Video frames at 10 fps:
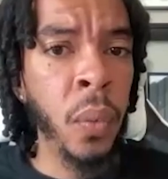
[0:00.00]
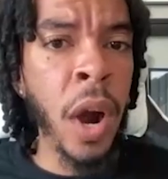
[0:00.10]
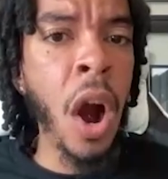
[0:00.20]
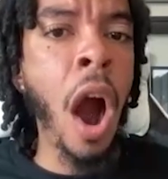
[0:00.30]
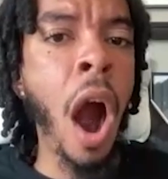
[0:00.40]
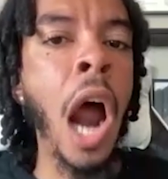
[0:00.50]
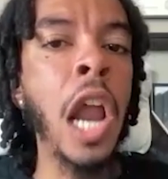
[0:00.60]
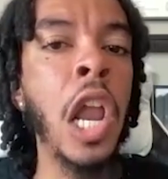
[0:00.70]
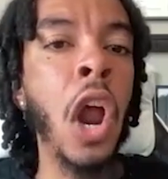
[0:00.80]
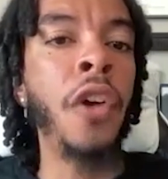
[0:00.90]
What are our
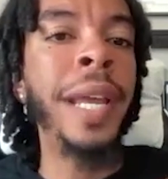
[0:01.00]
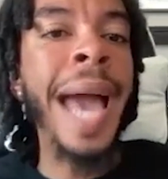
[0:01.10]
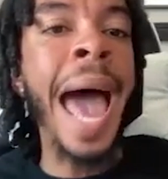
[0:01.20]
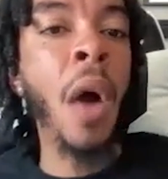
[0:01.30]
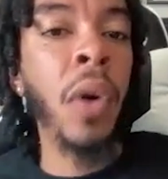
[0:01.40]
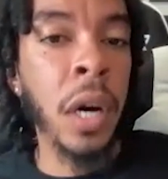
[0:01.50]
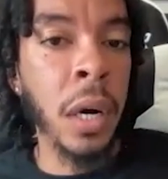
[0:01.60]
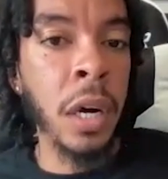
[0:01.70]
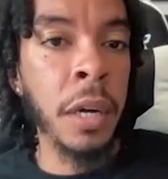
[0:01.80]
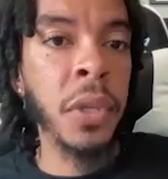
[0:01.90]
learning
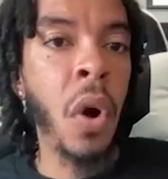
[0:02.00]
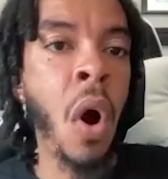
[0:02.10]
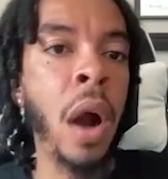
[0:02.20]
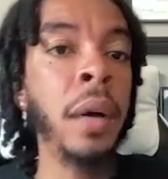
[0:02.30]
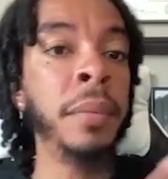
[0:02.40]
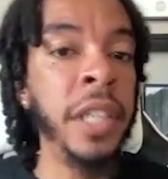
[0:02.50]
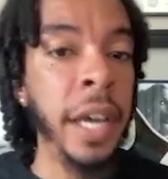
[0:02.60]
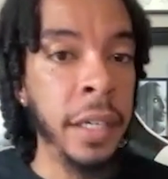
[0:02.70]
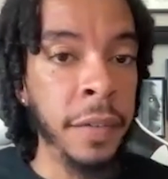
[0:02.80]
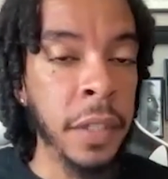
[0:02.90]
outcomes or
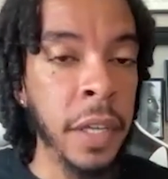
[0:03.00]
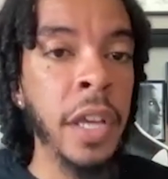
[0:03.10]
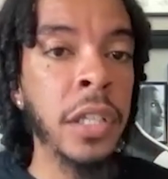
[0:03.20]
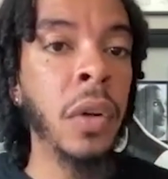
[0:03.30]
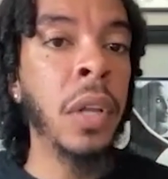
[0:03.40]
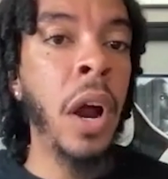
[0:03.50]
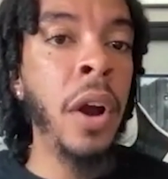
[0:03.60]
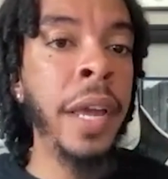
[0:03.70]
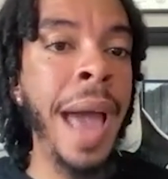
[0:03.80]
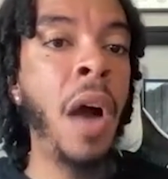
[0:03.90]
objectives? So
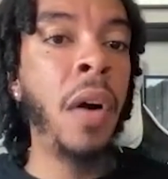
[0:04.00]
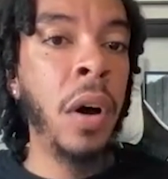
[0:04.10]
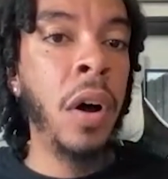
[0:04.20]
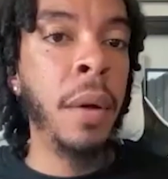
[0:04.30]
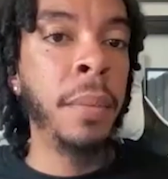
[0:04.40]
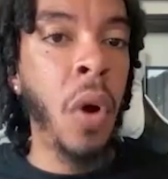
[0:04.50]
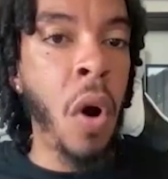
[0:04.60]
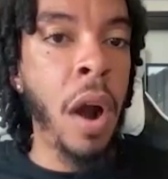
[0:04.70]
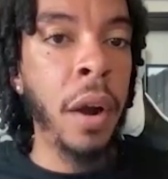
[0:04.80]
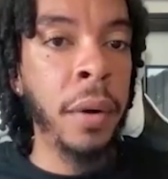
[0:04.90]
learning outcomes
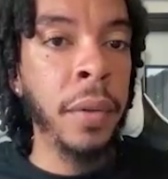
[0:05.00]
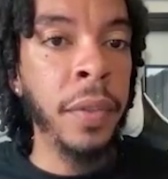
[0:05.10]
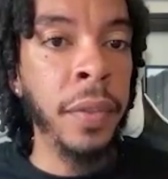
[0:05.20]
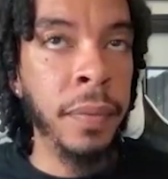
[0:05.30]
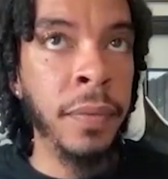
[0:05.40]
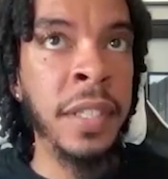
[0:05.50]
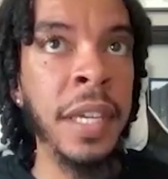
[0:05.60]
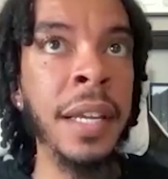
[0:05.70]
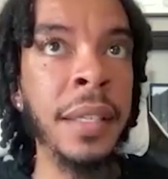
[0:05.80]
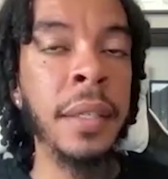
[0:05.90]
are
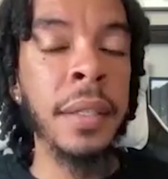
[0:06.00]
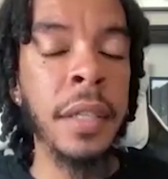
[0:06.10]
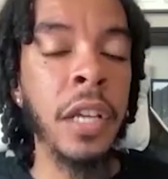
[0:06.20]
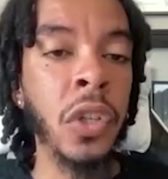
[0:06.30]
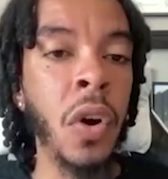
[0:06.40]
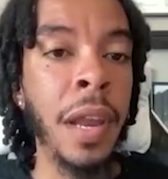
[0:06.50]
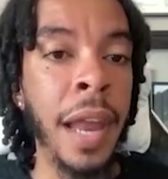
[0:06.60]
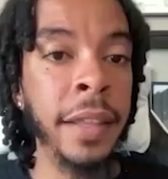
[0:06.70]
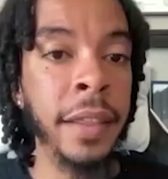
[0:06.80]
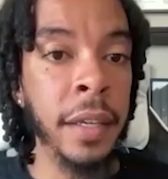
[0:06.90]
sentences that start
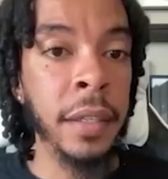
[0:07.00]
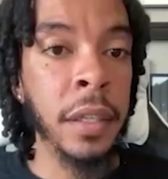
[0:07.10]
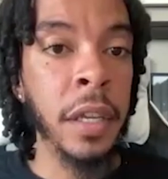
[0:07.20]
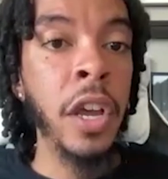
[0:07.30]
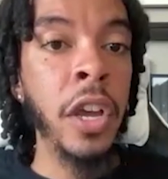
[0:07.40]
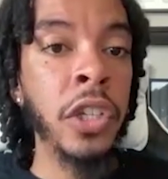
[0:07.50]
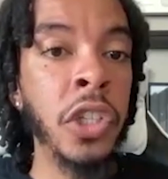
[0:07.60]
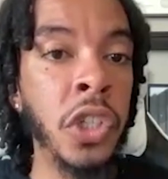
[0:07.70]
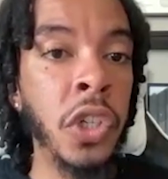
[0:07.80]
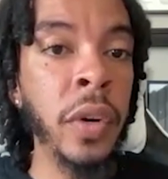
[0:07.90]
like this.
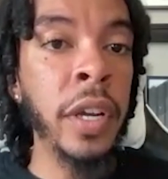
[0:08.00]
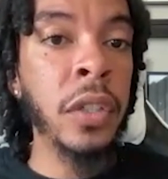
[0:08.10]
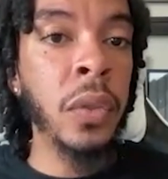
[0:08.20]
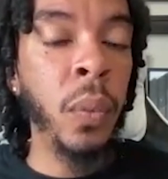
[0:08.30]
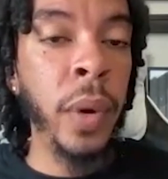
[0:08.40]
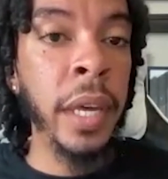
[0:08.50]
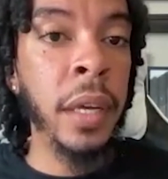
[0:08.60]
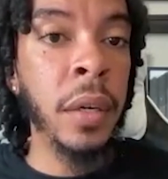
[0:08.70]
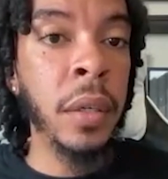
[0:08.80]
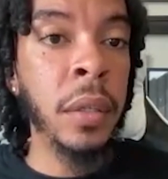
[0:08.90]
Students
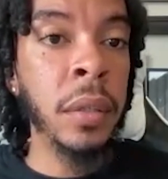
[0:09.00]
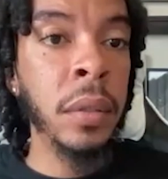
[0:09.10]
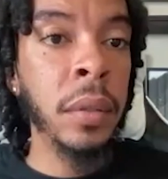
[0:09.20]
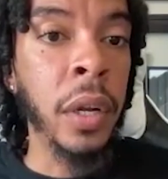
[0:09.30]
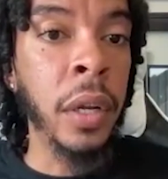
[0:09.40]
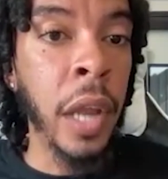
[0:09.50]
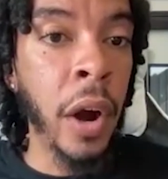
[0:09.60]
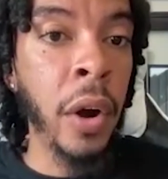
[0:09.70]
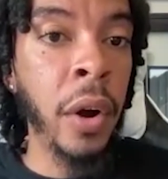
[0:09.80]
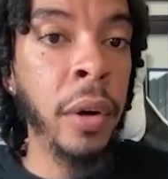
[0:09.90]
will
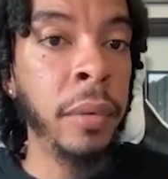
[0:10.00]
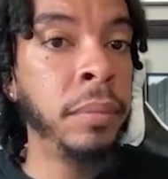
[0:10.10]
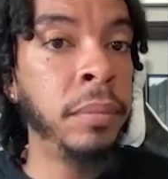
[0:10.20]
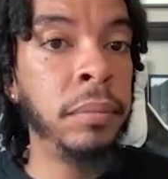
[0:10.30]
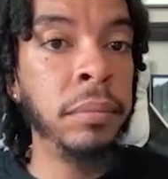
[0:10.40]
learn